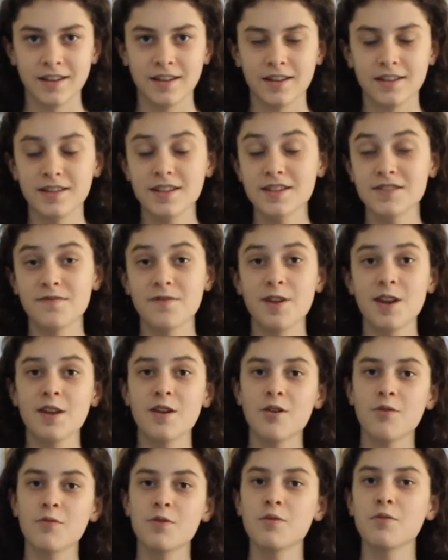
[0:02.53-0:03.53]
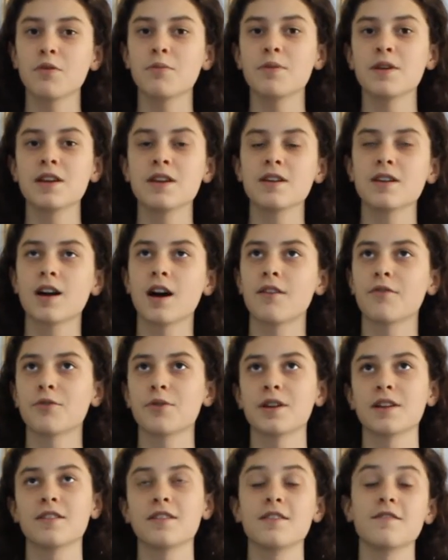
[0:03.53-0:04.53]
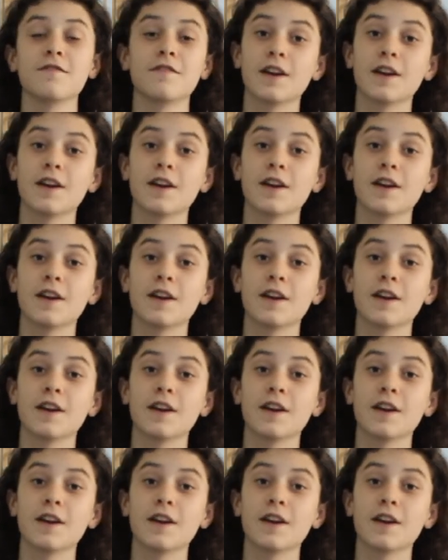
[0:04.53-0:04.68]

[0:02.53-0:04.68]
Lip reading: In this video, we will be covering the